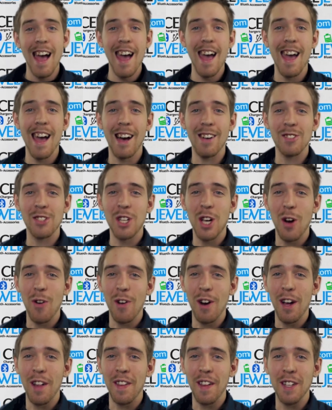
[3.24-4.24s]
Hey, how's it
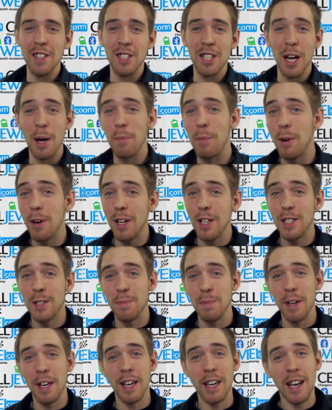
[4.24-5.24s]
going, online shopper? It's
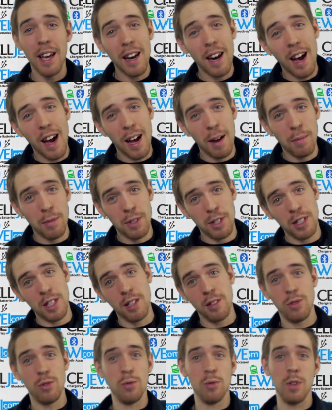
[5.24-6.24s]
me again. I'm with
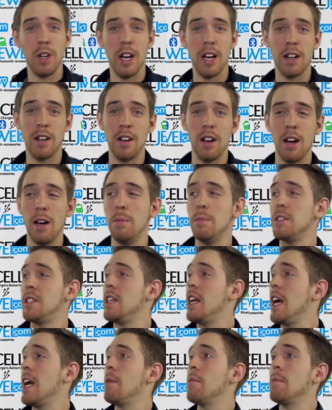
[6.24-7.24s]
CellJewel dot com, and
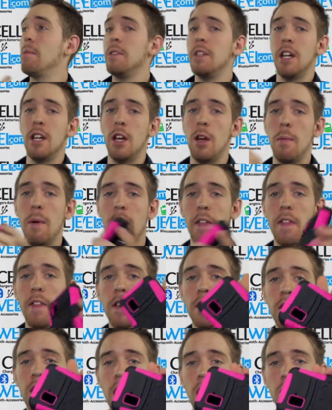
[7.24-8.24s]
today I'm going to be talking about
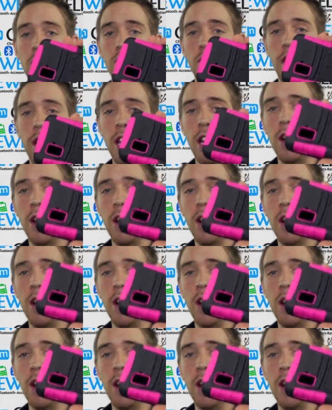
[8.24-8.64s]
this case right